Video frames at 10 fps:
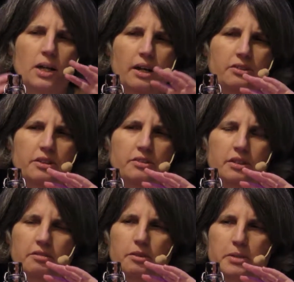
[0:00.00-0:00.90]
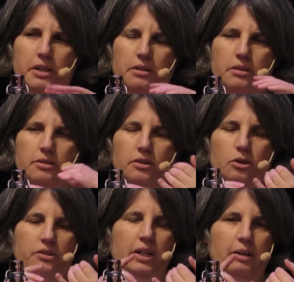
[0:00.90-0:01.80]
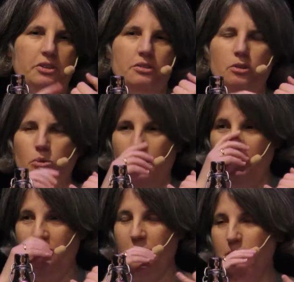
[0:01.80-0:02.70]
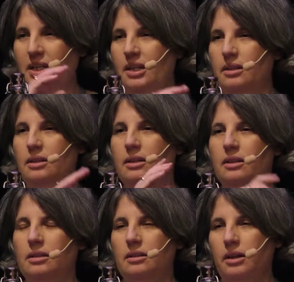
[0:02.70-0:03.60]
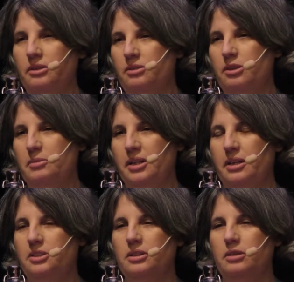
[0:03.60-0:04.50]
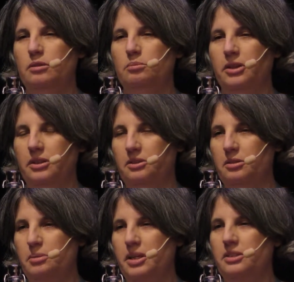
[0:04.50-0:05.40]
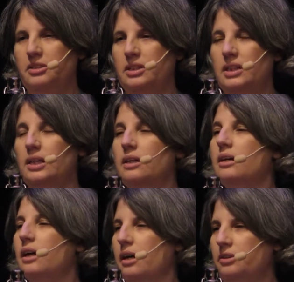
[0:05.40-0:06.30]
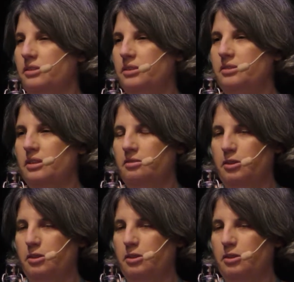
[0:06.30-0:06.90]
access to information, I'm just going to walk you through them again. Non-discrimination, participation, access to